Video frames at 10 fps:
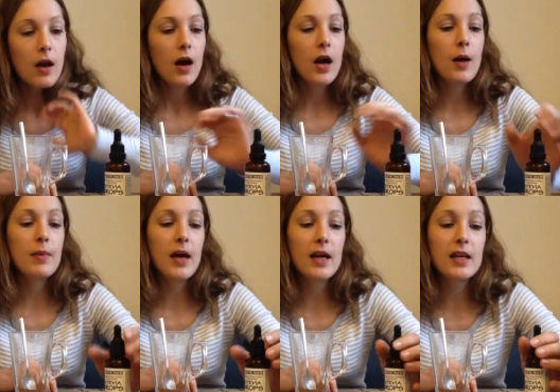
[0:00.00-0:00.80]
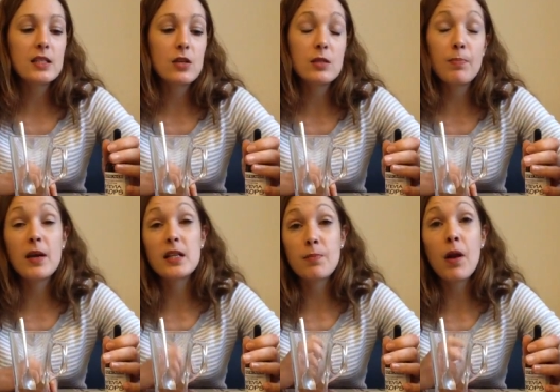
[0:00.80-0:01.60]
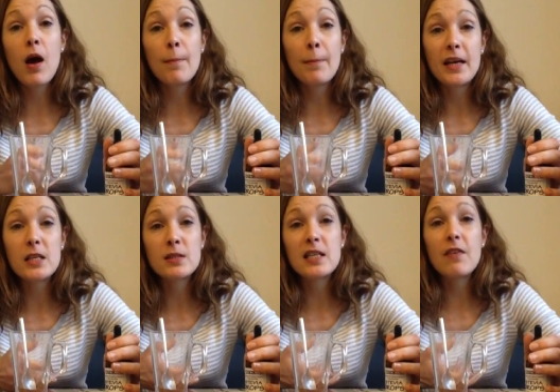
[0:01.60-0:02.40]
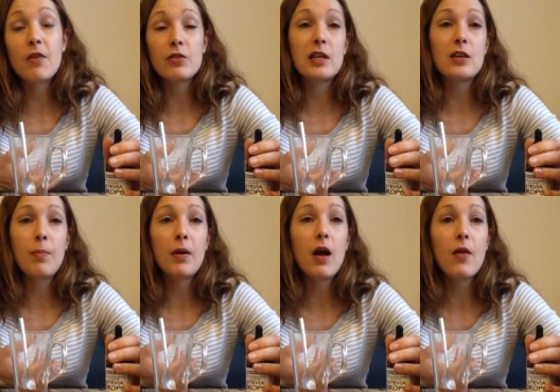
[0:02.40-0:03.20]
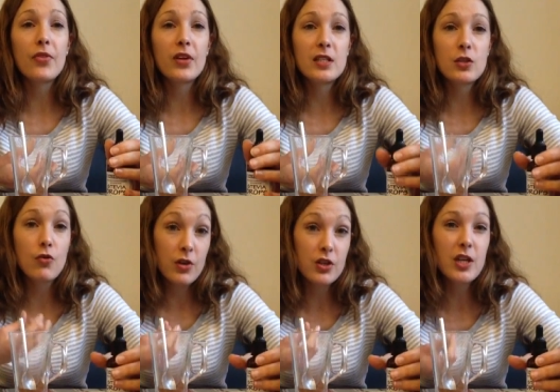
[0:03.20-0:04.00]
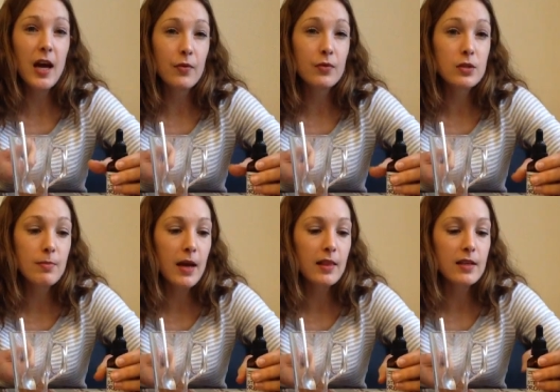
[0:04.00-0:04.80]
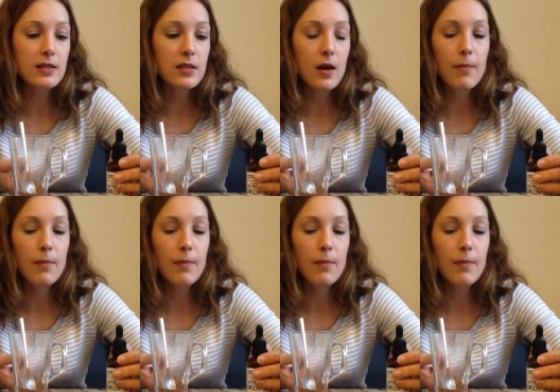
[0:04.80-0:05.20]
And it's plant-based. Stevia is a plant that is crushed down to make this